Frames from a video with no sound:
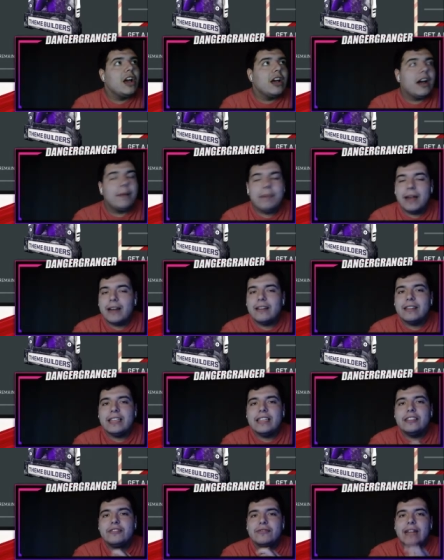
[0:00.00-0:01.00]

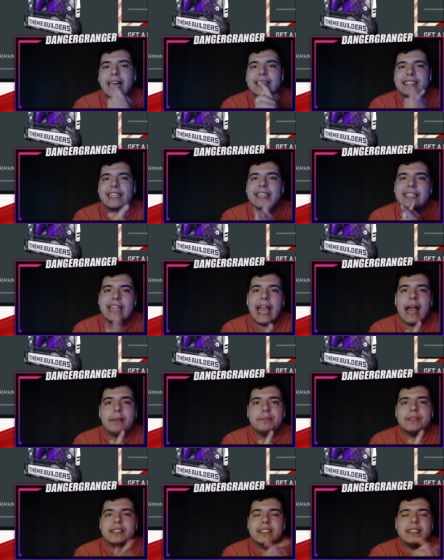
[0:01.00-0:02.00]
Apparently, do not take
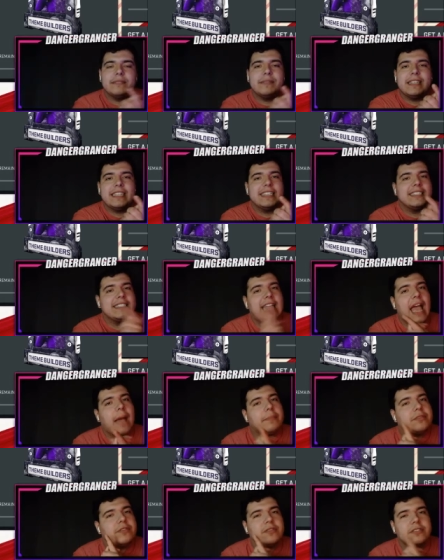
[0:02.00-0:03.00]
naps because
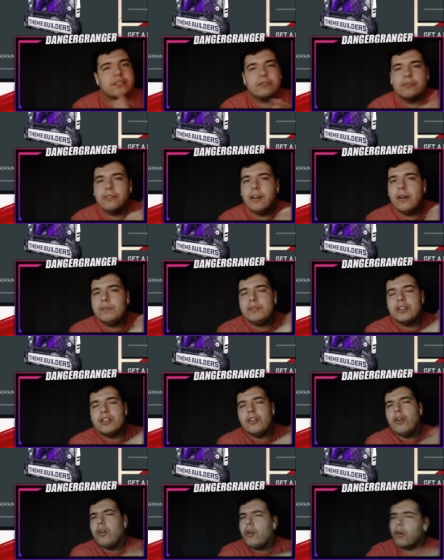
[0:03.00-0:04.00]
naps will screw up your
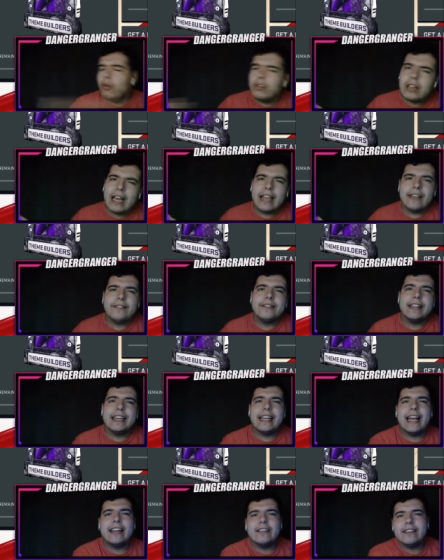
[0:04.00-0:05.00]
whole life.
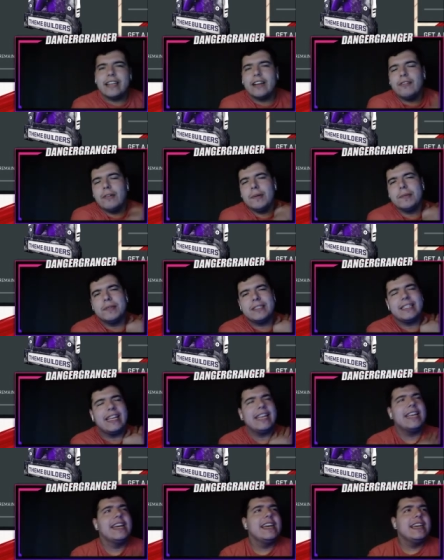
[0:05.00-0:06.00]
Like, I don't care what people
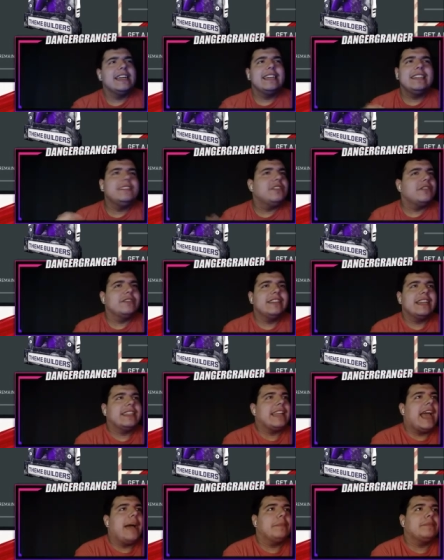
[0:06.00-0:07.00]
say don't take
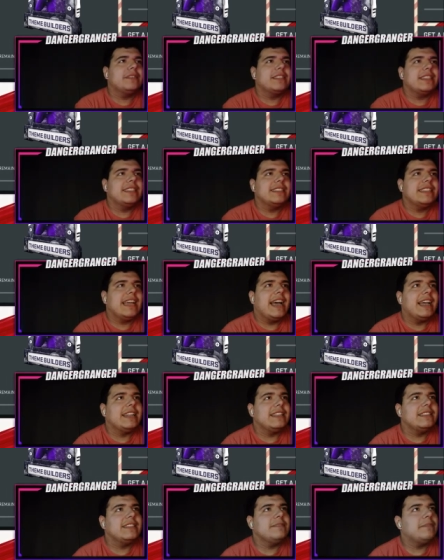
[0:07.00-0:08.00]
naps because that
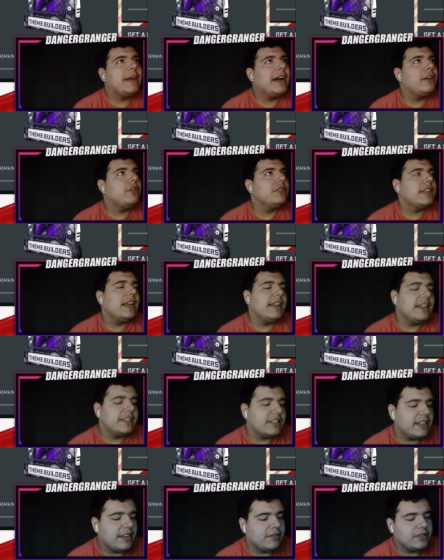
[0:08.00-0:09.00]
my whole day
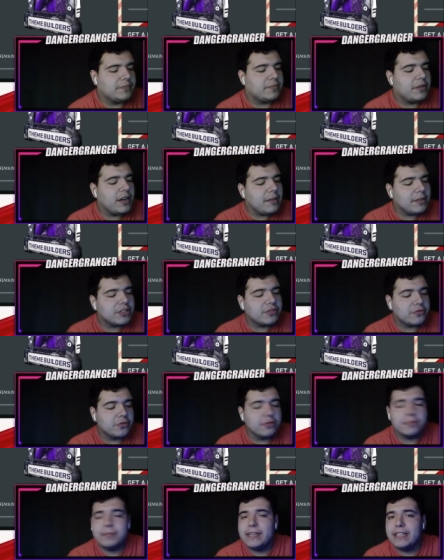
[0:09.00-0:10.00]
yesterday was pretty much
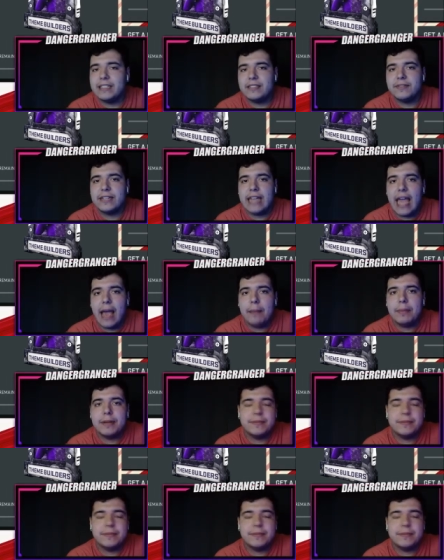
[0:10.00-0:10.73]
ruined because of a nap.